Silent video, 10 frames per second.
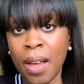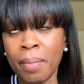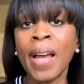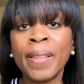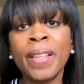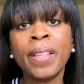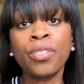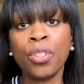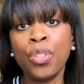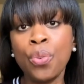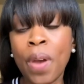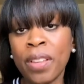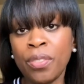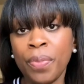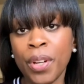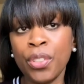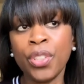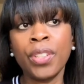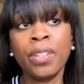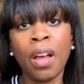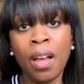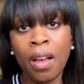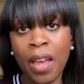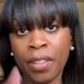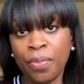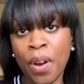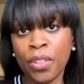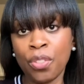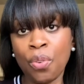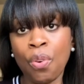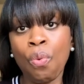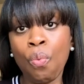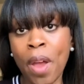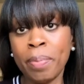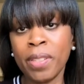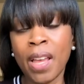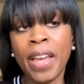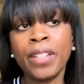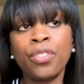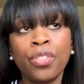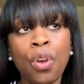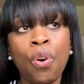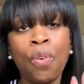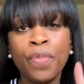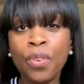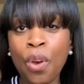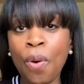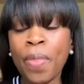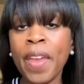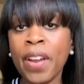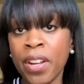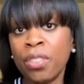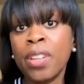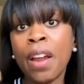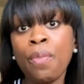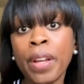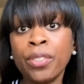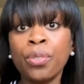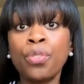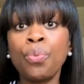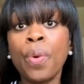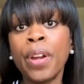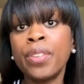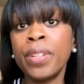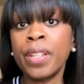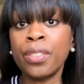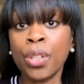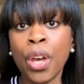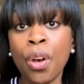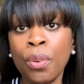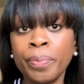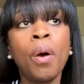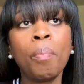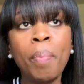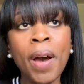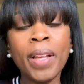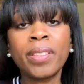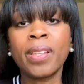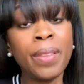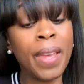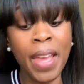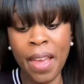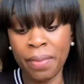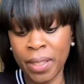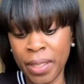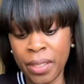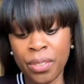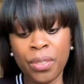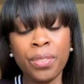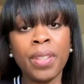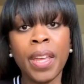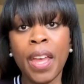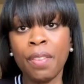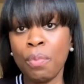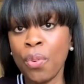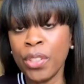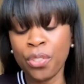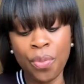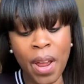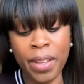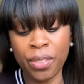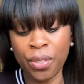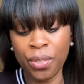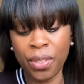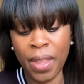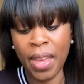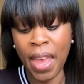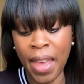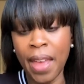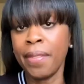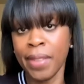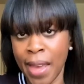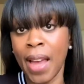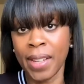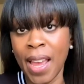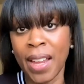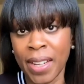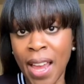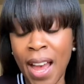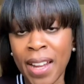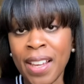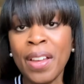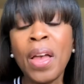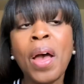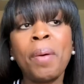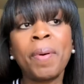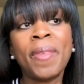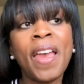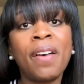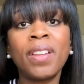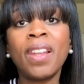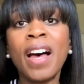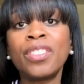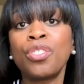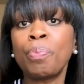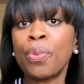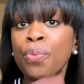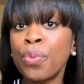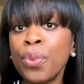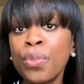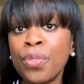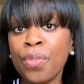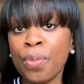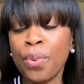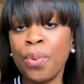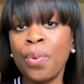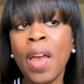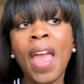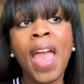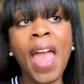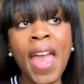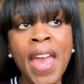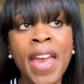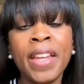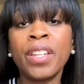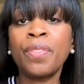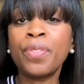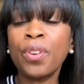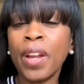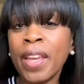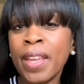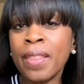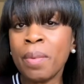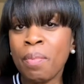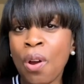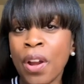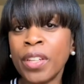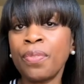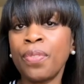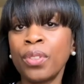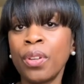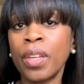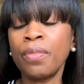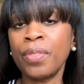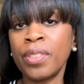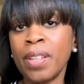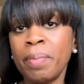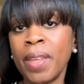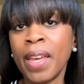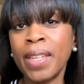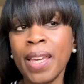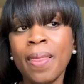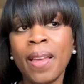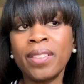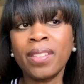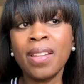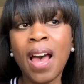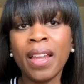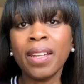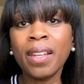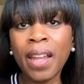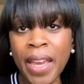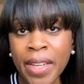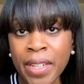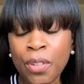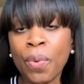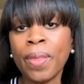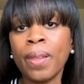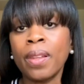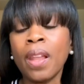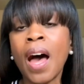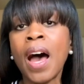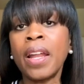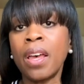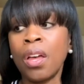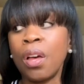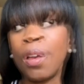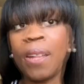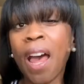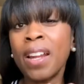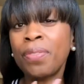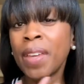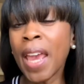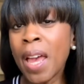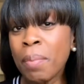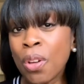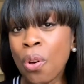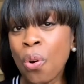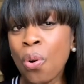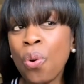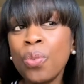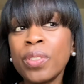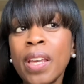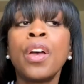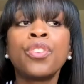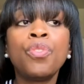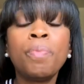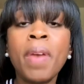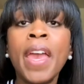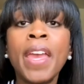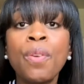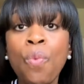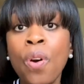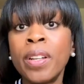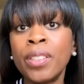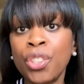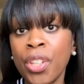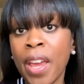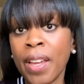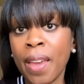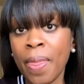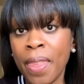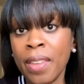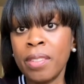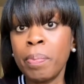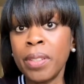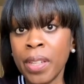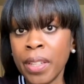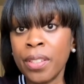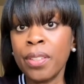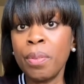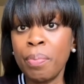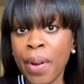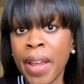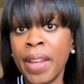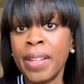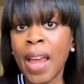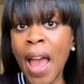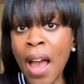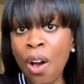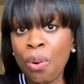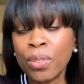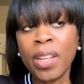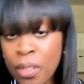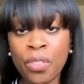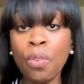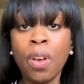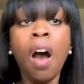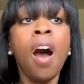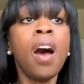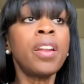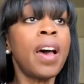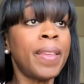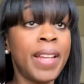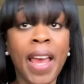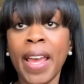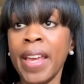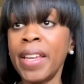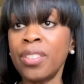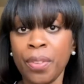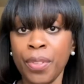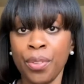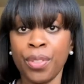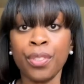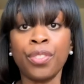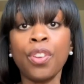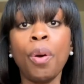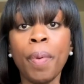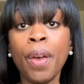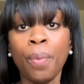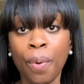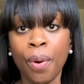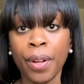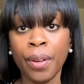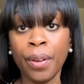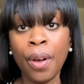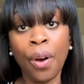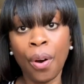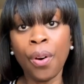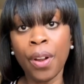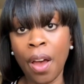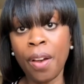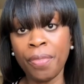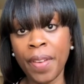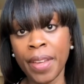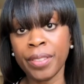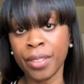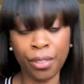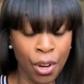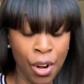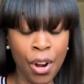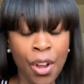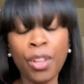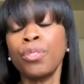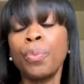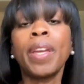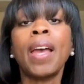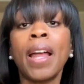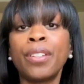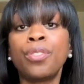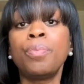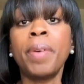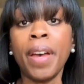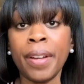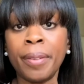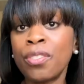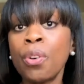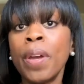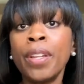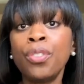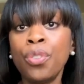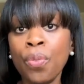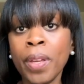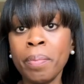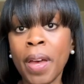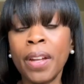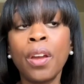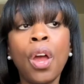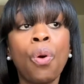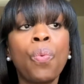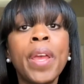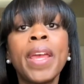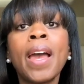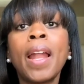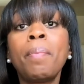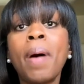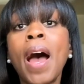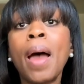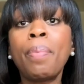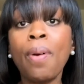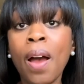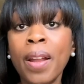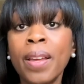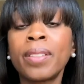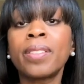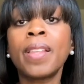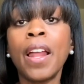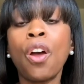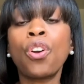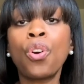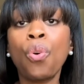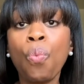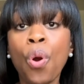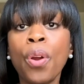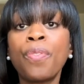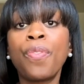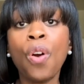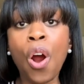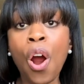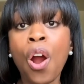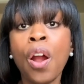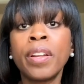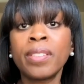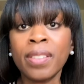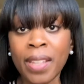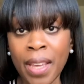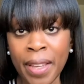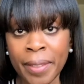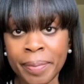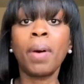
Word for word: I think there's a US version uh, as far as the website. So if you go there, it'll direct you to where you need to go. But they have cleansers, they have moisturizers, they have yada, yada, yada. But they have a lot to peruse through and if you're in the market for looking for something, again, that's not laden with a lot of, a lot of chemicals, you may want to check this particular brand out. So gone are the days of using soap and water on our faces. Girls, we got to do better. So in doing better, we got to buy products that are going to work for our skin.